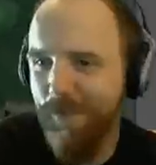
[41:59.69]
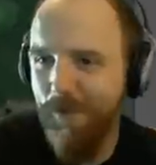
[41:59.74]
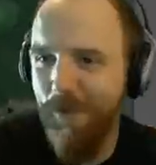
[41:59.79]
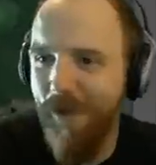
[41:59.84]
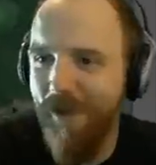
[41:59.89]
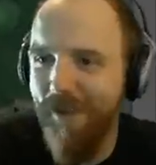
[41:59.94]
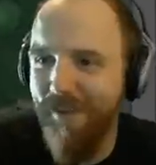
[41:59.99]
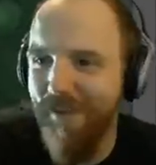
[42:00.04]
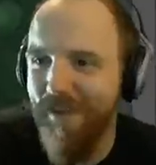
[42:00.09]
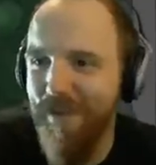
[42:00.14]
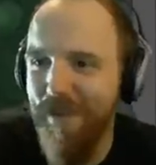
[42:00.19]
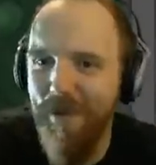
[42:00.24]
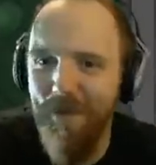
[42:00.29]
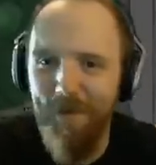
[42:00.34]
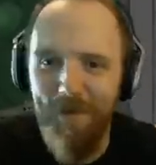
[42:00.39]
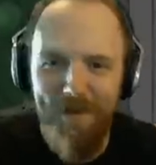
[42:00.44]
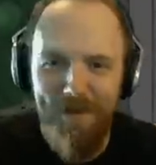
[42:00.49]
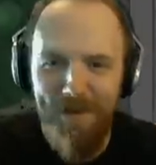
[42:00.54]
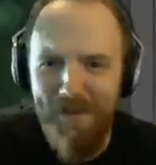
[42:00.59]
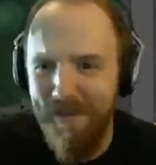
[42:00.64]
with
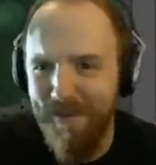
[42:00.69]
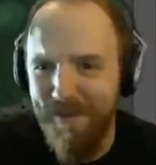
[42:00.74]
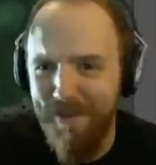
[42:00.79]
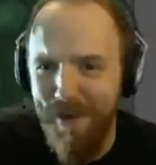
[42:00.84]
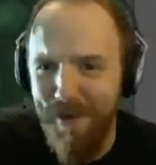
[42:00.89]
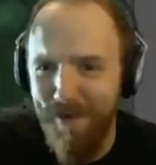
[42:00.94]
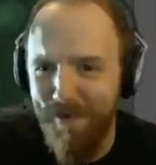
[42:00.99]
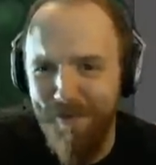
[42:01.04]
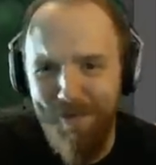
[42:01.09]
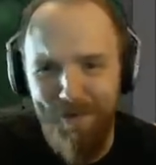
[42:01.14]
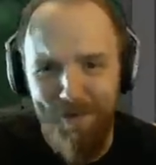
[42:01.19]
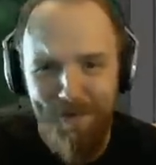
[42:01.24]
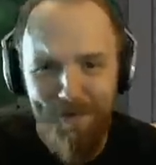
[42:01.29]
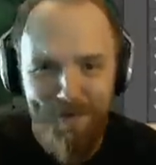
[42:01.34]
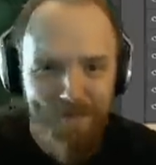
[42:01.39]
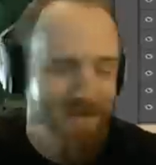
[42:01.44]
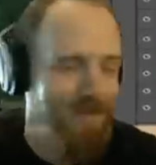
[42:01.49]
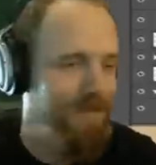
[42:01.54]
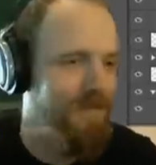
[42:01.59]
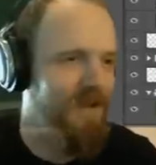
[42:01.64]
with any such sort
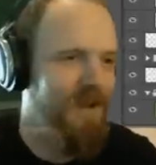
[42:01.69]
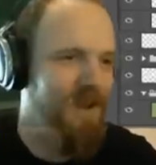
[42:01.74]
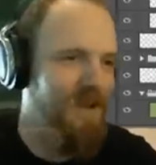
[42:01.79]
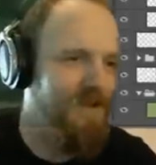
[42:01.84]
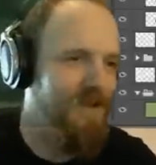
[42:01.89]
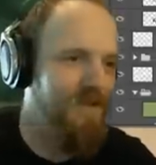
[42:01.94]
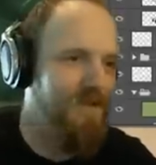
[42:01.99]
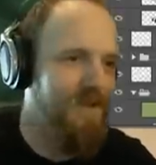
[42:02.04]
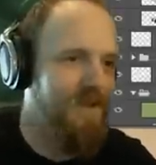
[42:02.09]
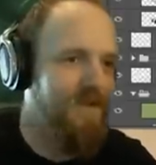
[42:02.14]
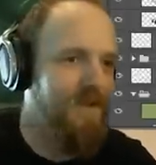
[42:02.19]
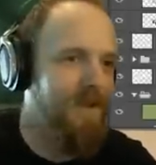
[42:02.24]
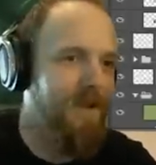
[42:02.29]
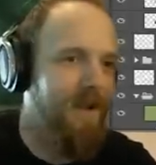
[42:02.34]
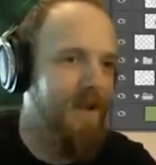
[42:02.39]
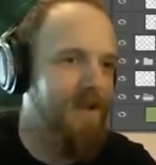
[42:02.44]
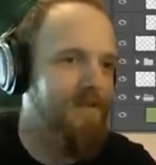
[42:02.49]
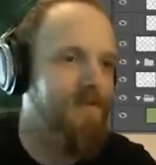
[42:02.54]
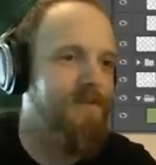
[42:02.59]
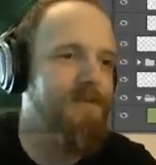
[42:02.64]
of philosophies on
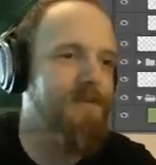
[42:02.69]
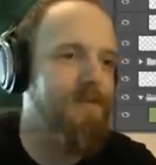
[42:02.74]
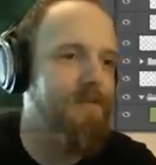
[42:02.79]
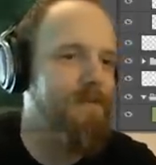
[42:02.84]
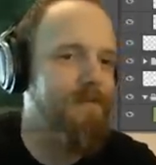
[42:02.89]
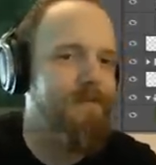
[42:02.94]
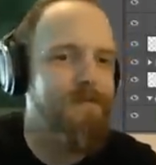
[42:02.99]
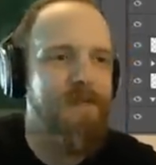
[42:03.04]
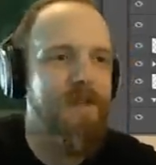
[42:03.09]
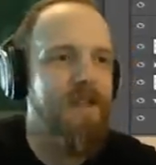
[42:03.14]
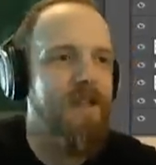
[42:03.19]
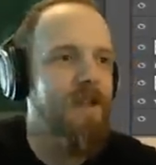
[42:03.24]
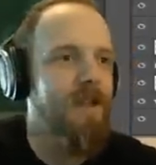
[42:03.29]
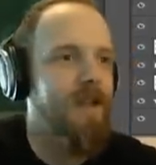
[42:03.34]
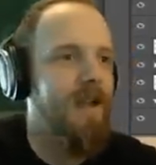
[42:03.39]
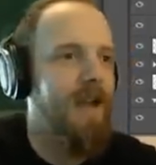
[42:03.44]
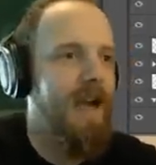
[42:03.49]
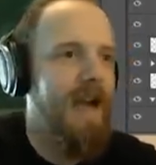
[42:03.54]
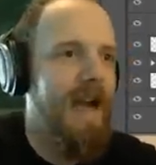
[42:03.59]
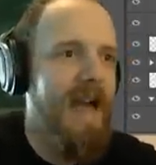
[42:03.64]
life.
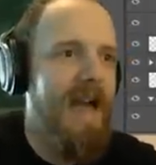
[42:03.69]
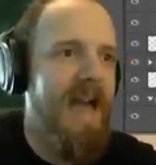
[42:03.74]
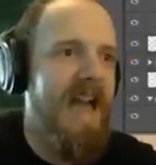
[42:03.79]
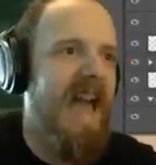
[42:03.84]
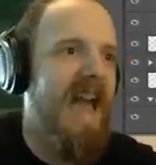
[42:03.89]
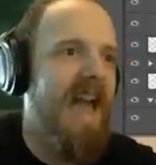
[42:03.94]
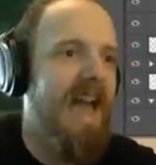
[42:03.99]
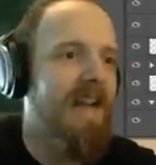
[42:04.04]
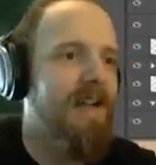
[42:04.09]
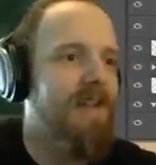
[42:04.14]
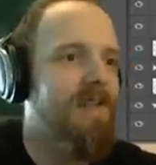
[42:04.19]
Ah!